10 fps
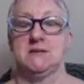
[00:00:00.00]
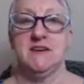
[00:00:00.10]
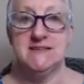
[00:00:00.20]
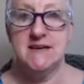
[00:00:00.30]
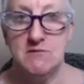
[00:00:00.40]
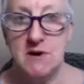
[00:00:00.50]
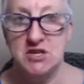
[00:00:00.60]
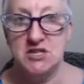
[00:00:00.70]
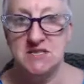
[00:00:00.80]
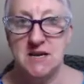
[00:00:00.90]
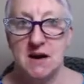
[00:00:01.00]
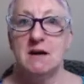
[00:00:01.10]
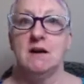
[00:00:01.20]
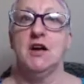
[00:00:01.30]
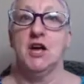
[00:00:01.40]
If you didn't register,
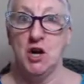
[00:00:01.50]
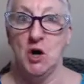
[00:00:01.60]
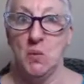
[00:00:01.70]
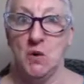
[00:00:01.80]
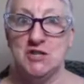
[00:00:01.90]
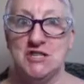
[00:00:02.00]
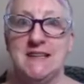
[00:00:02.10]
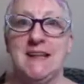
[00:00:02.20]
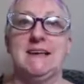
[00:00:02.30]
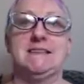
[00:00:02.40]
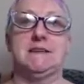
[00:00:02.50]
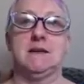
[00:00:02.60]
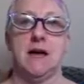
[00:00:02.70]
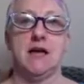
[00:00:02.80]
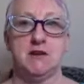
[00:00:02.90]
you're not watching this
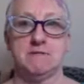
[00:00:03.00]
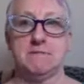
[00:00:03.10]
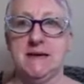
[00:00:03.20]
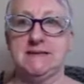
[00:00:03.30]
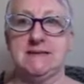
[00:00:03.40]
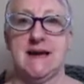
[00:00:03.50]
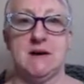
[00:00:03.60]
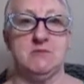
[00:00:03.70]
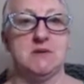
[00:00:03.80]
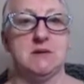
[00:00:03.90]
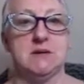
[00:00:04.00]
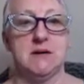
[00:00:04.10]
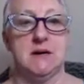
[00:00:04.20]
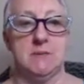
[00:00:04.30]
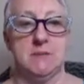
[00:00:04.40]
and you've missed out.
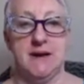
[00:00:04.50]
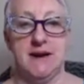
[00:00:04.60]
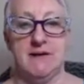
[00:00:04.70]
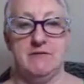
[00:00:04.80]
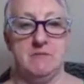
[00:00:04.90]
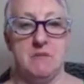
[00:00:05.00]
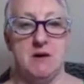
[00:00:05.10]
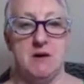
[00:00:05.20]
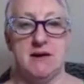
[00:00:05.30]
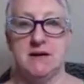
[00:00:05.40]
But never mind.